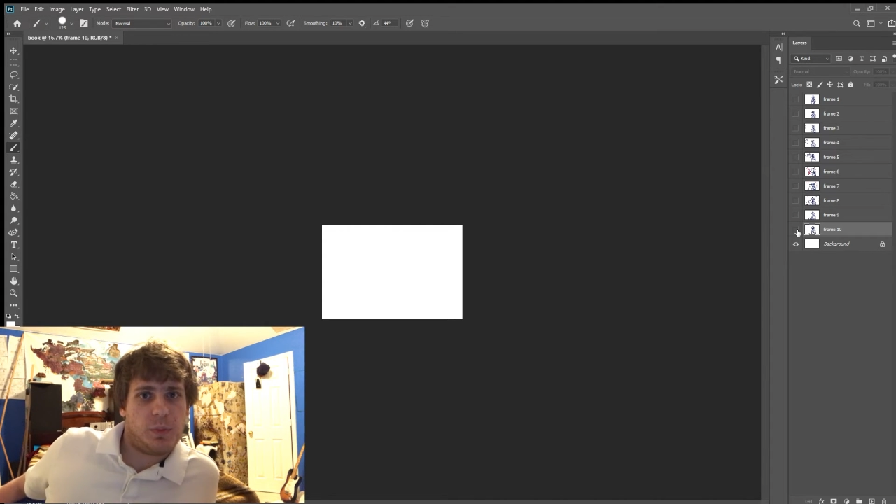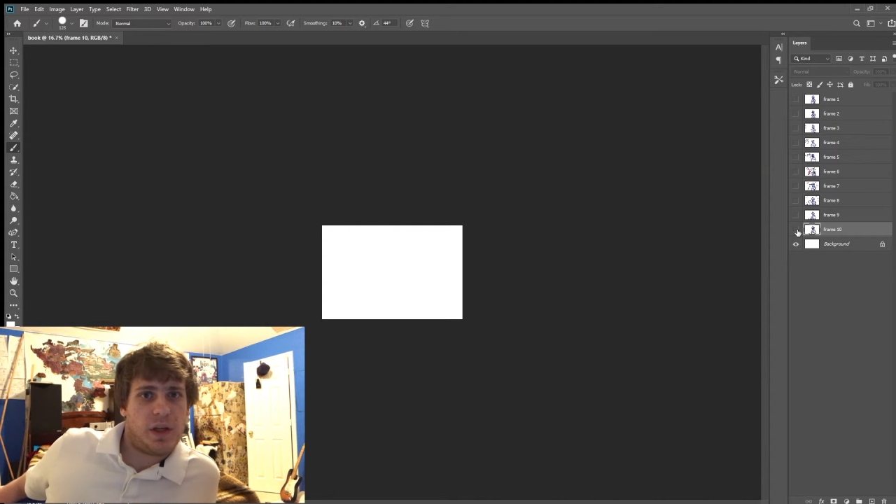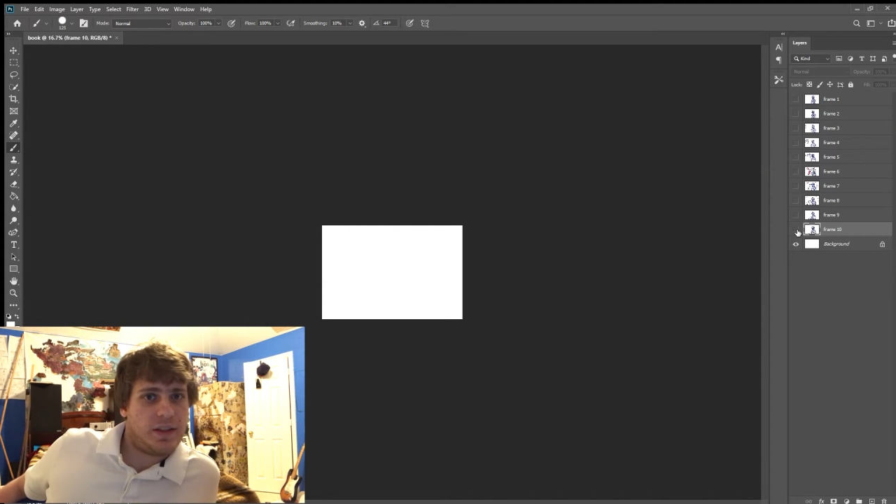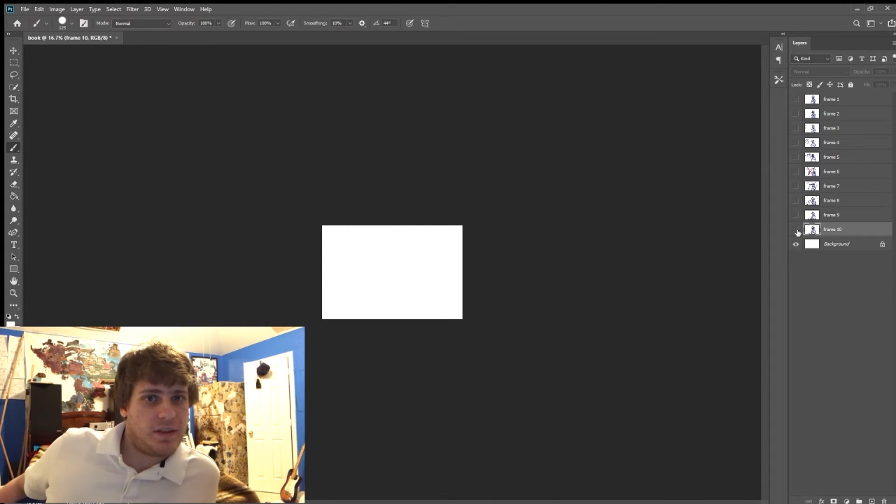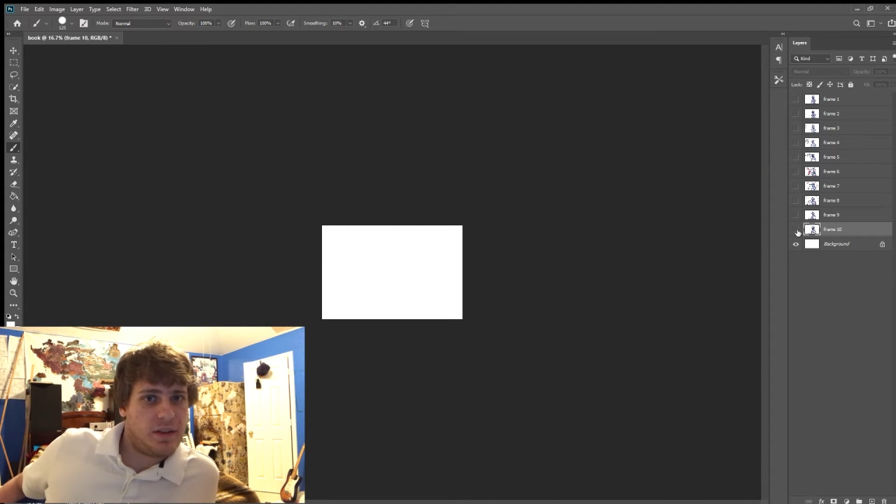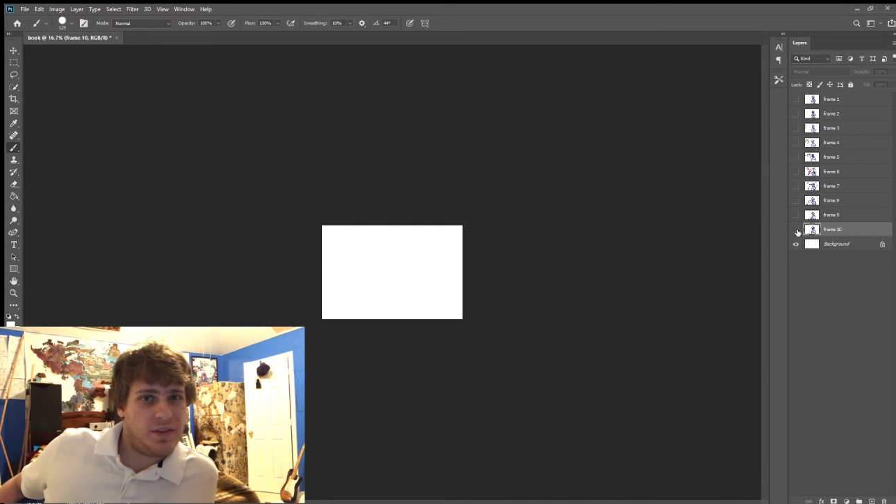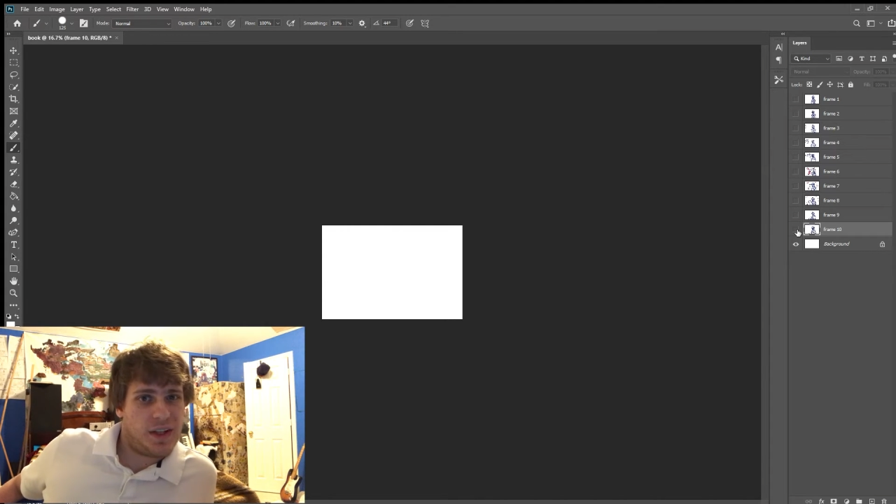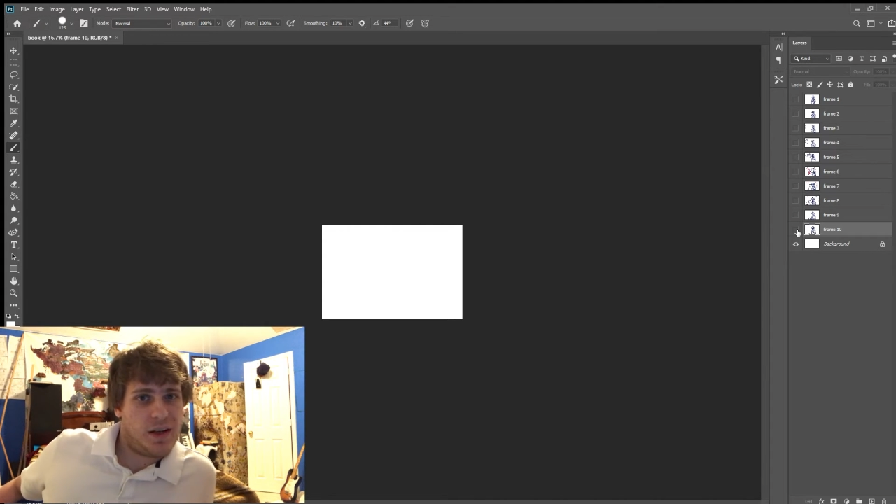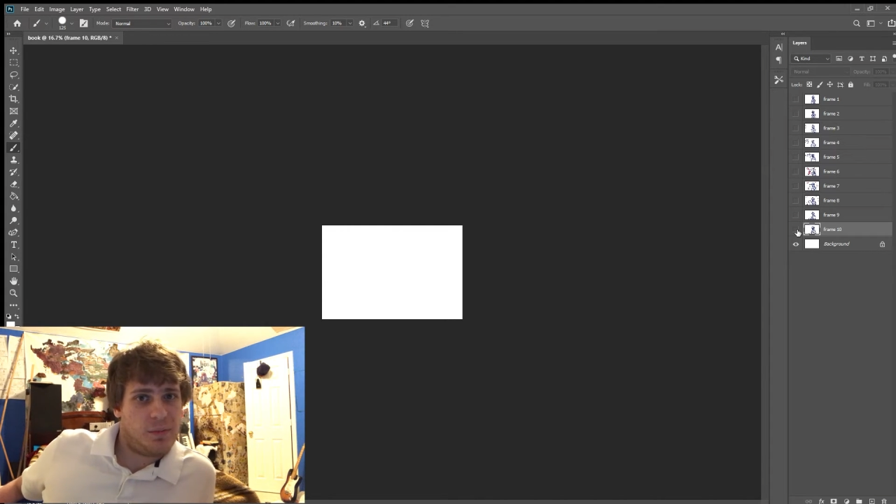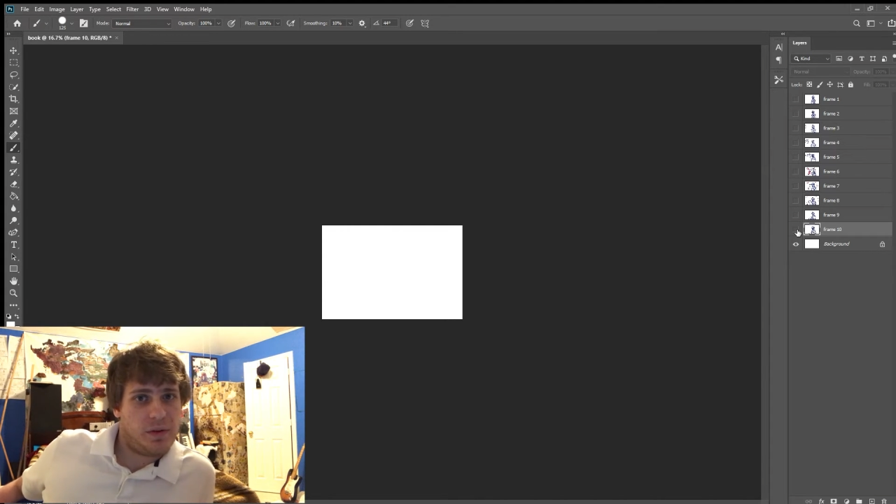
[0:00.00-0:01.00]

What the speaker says: place it on top